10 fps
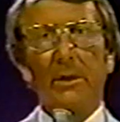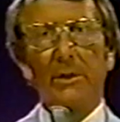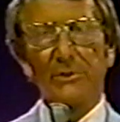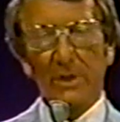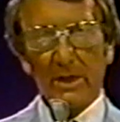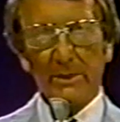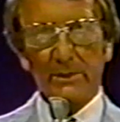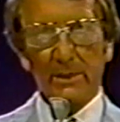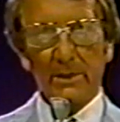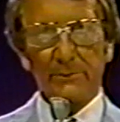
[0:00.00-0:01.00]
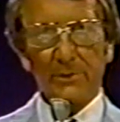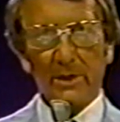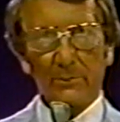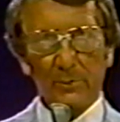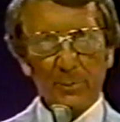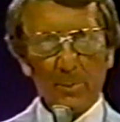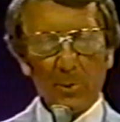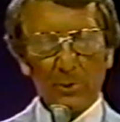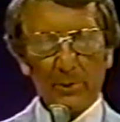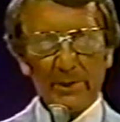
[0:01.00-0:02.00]
signed the contract with
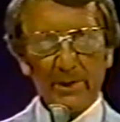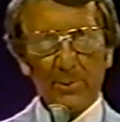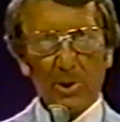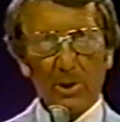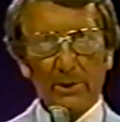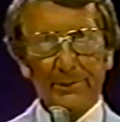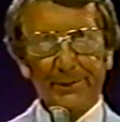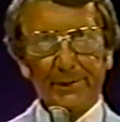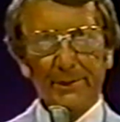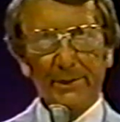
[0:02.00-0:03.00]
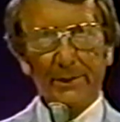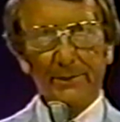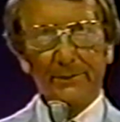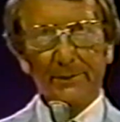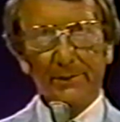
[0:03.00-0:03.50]
promoter Eddie Marlin, and